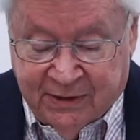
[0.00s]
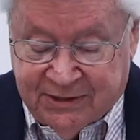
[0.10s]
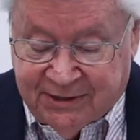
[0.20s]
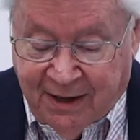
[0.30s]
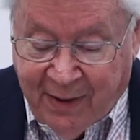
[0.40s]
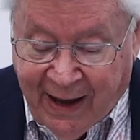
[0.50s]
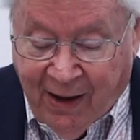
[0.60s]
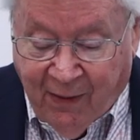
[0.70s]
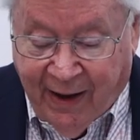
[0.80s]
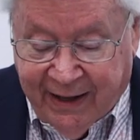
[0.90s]

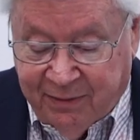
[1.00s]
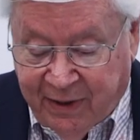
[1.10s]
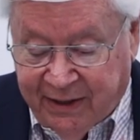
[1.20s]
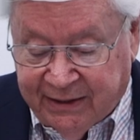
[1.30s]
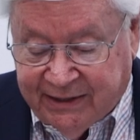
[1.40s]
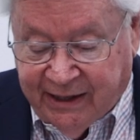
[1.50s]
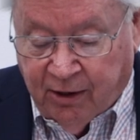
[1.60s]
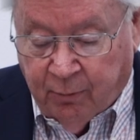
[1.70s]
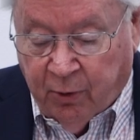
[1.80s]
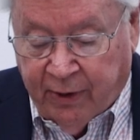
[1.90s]
somehow I had made a
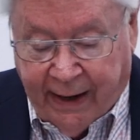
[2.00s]
terrible